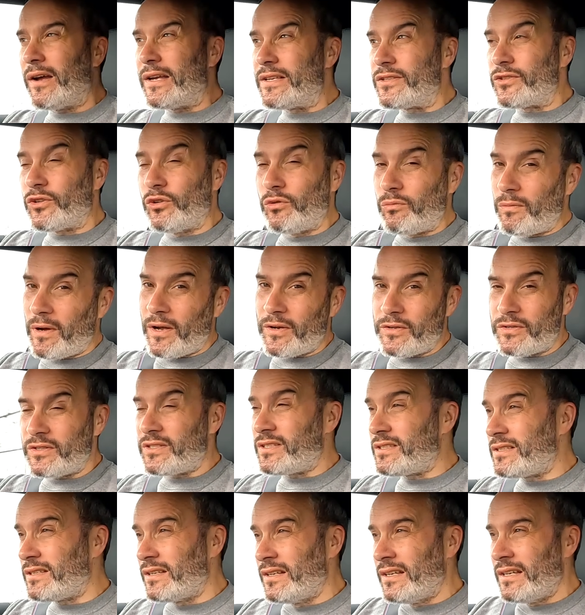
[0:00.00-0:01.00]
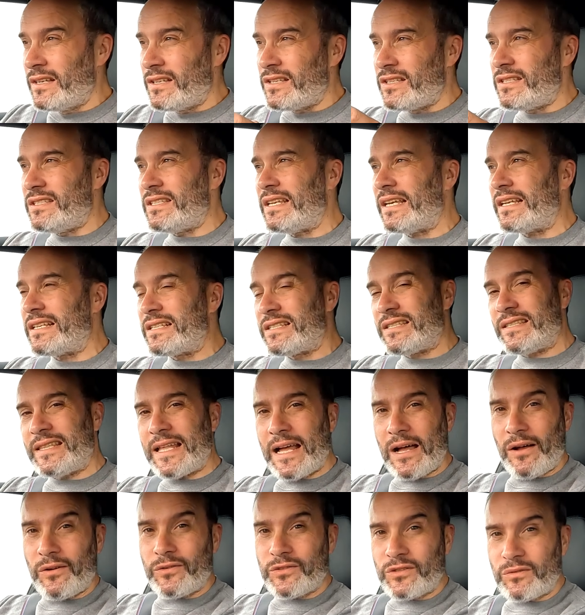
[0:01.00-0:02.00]
is almost
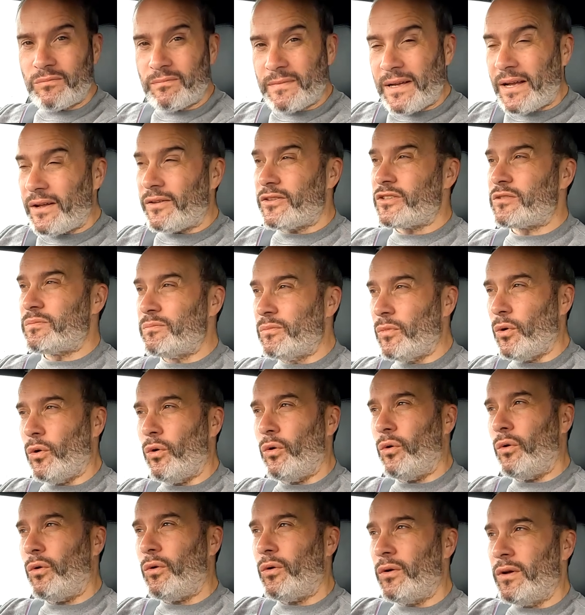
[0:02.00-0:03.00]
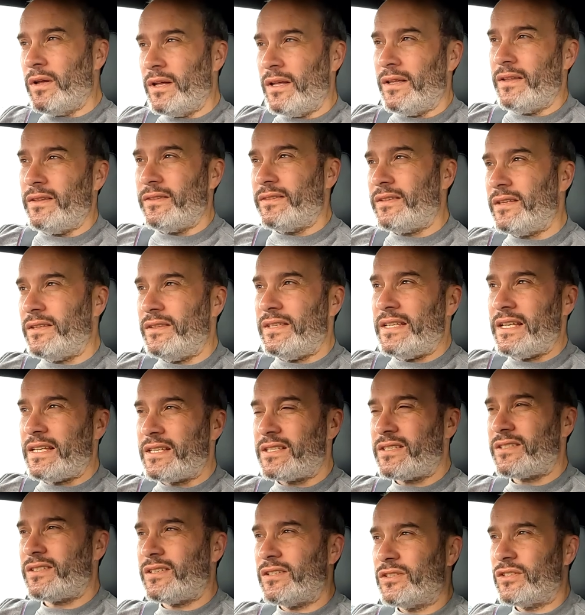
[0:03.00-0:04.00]
£6,000 more than
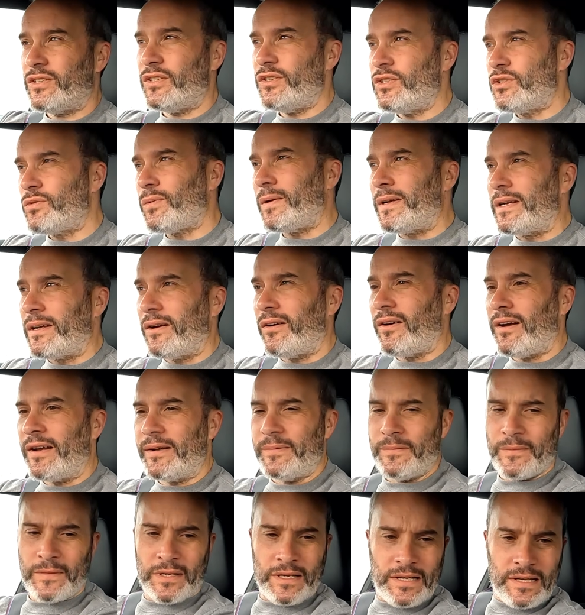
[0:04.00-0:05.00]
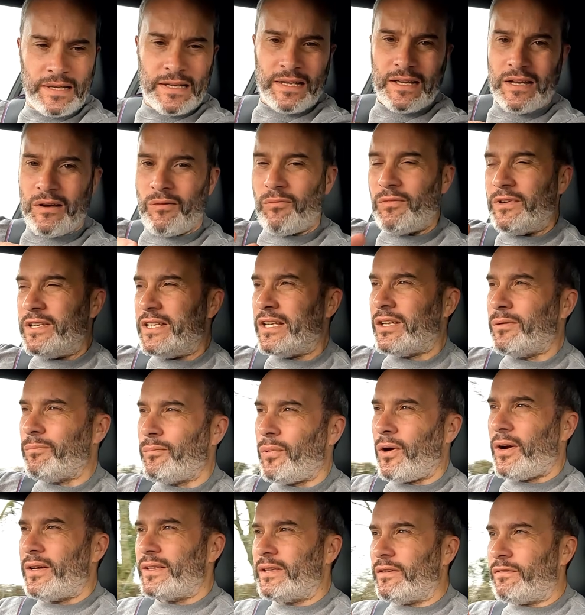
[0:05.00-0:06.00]
this 220i. When you
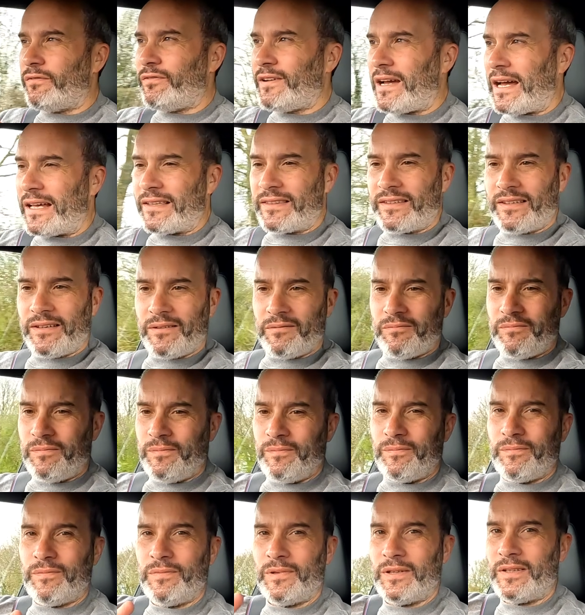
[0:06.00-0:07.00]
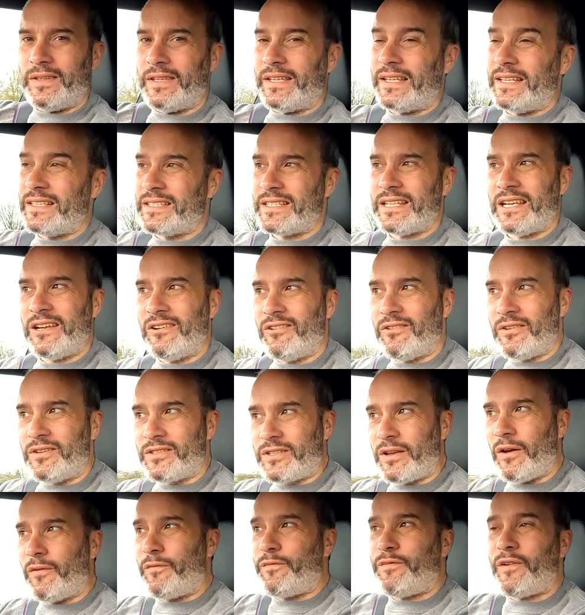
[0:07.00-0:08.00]
combine the fact that the interiors
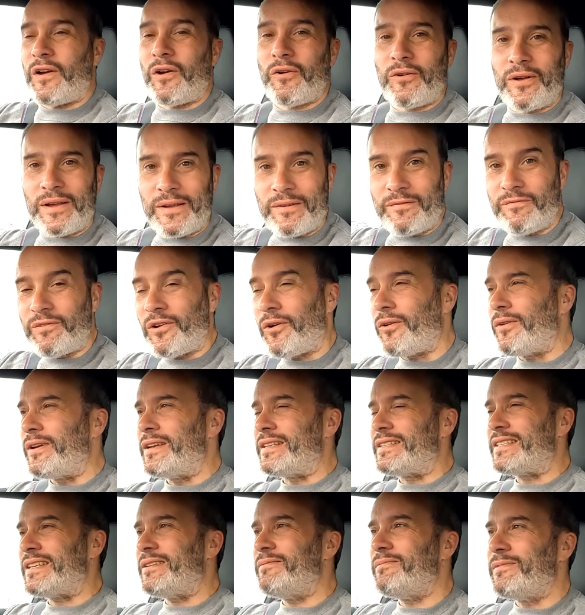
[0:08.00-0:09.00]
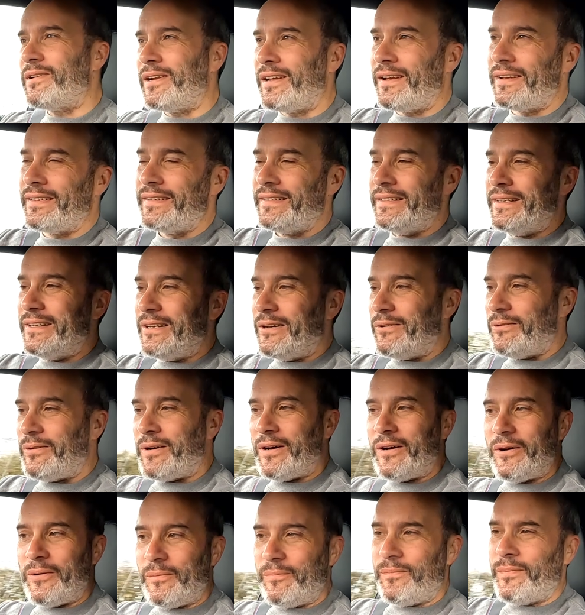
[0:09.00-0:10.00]
are very, very similar,
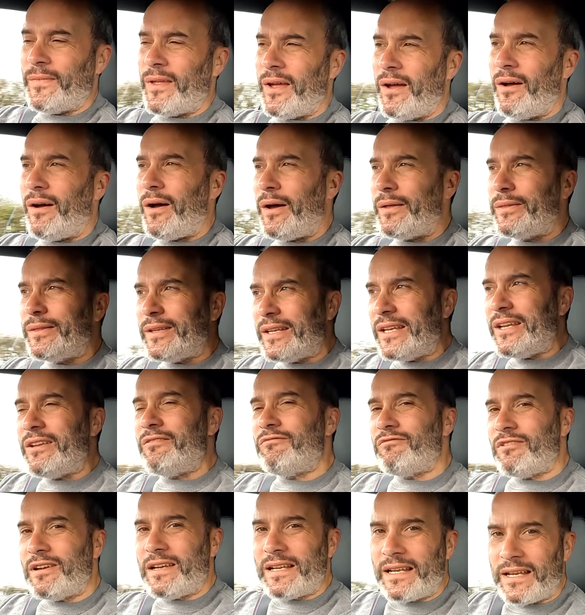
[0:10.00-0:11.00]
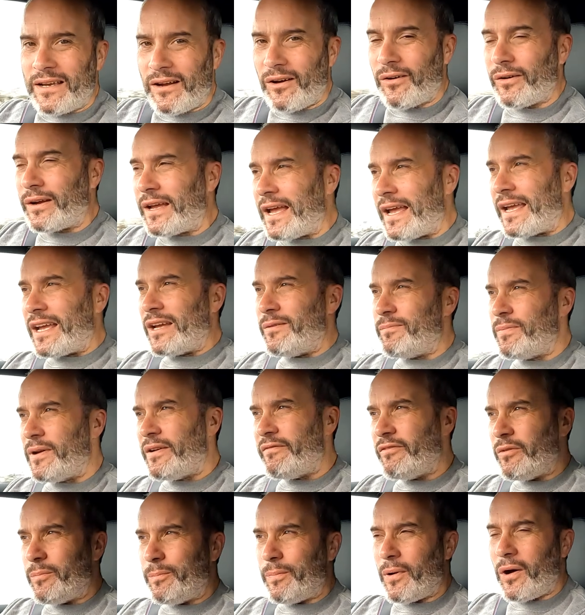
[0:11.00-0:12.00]
well, I think you really are getting a bit
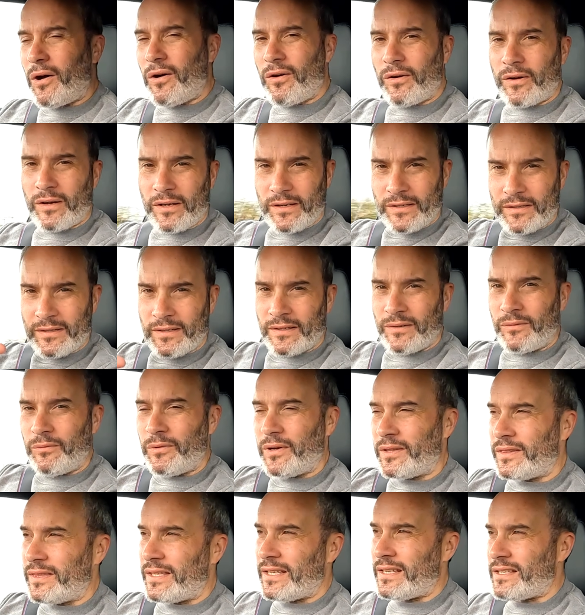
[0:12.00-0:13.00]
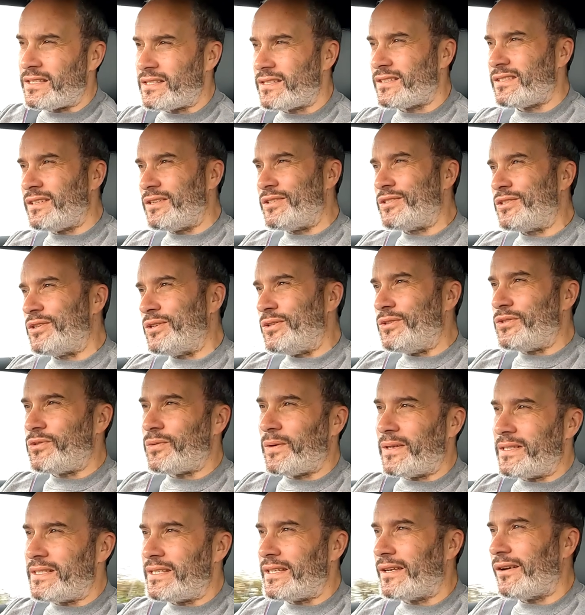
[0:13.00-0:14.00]
of a bargain with this
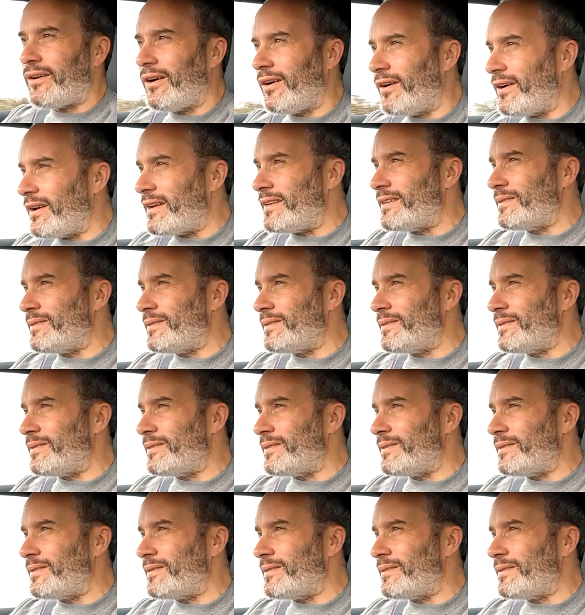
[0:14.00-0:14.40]
220i.